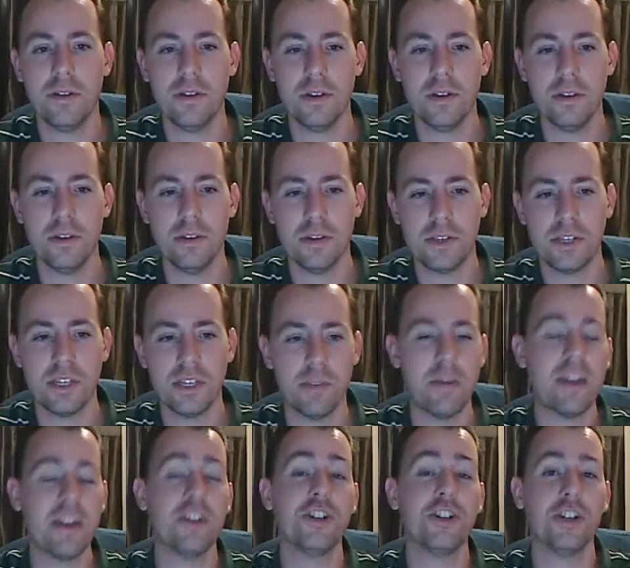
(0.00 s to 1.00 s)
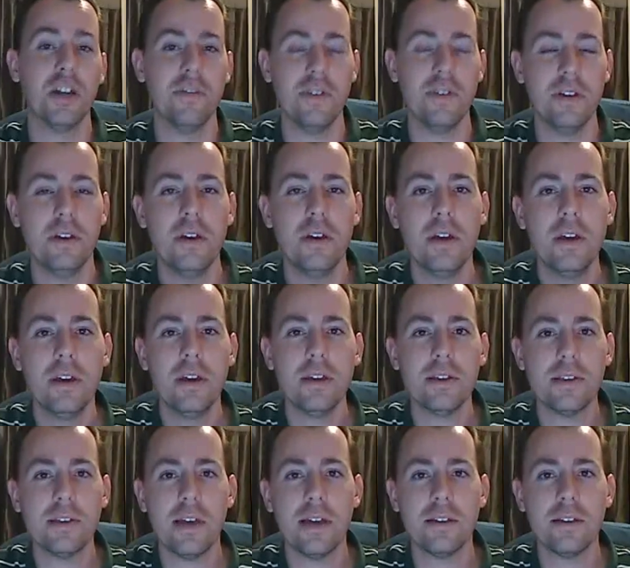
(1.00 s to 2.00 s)
summation of it, is
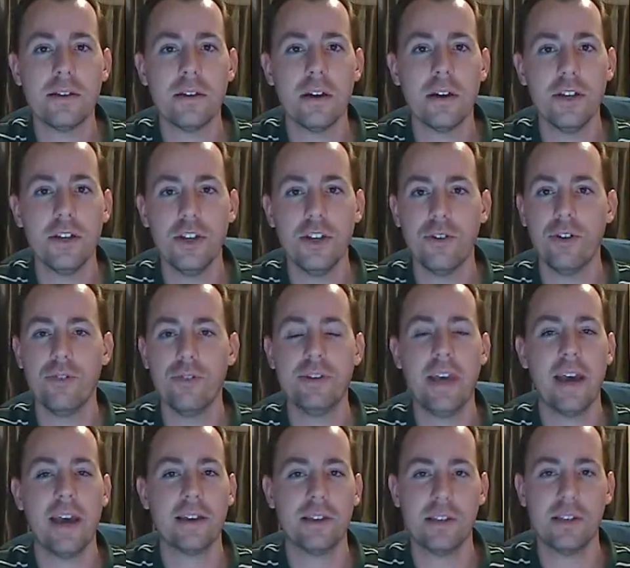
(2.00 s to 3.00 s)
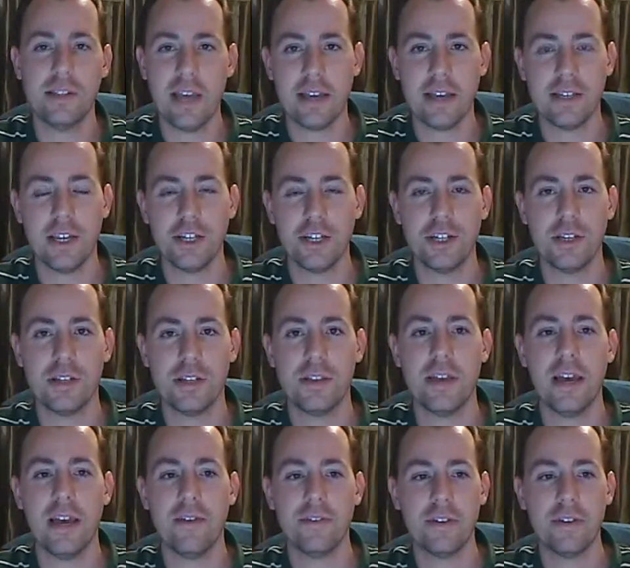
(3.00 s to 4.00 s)
that no taxes, taxation is theft.